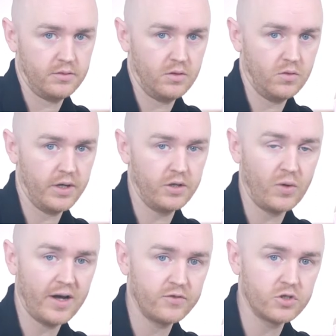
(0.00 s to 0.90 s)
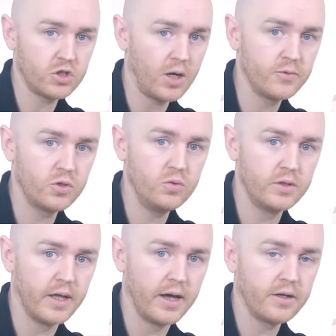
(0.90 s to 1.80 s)
Okay, you have to stop doing
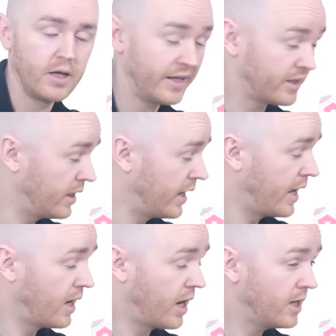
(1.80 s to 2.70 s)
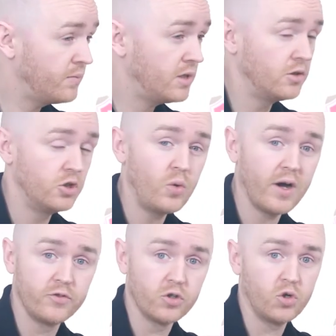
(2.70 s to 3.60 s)
that. Like, I mean, you
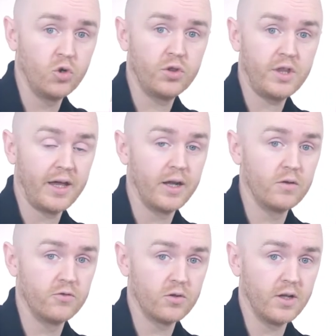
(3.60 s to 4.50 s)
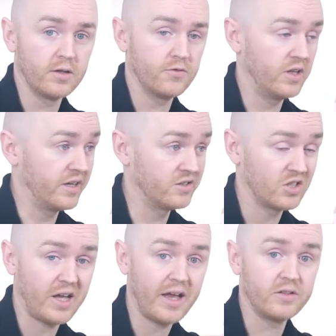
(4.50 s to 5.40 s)
have to cut that out of your life like it's a
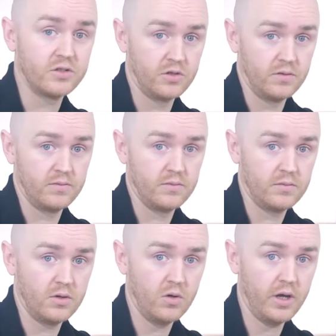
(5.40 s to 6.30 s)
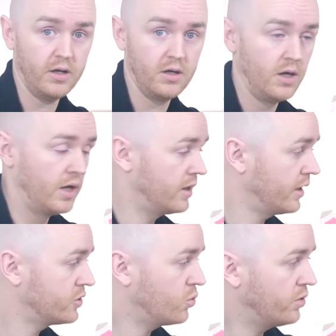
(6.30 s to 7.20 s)
cancer, okay?
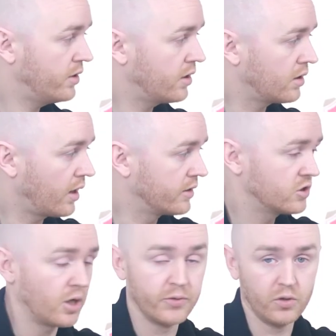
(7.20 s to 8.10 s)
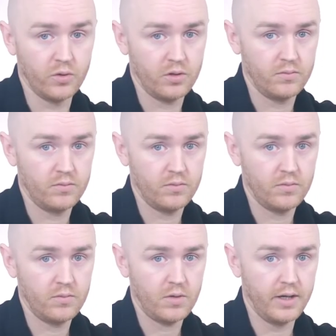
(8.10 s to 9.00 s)
That's one thing I stopped doing.
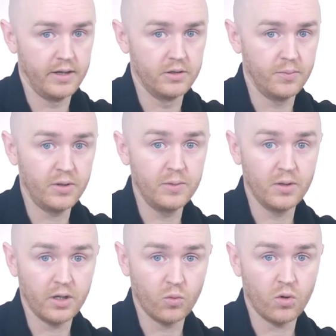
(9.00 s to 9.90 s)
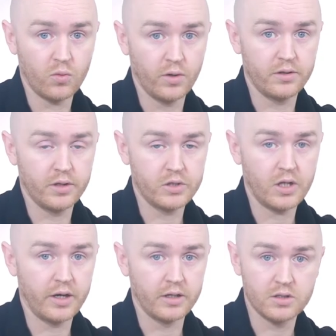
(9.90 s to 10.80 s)
And the people I work with as
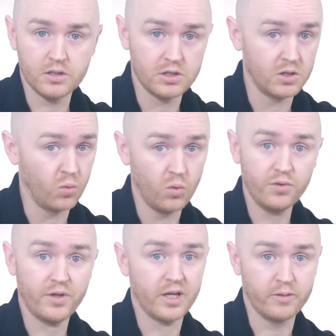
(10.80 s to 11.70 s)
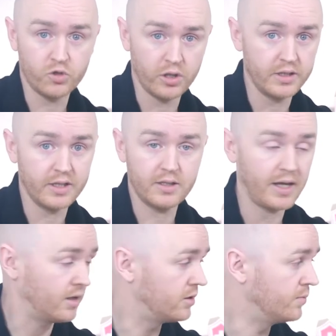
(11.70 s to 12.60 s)
clients, this is the one thing I'm trying to
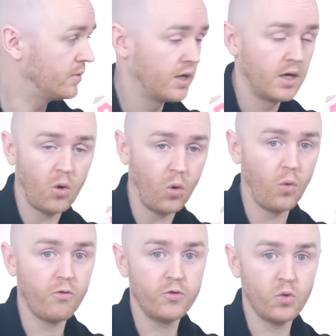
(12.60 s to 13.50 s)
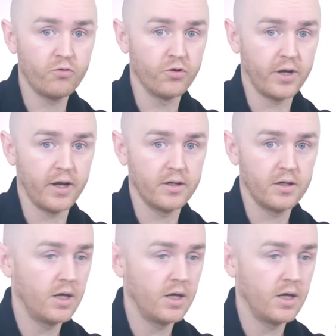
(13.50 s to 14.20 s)
tell them over and over again.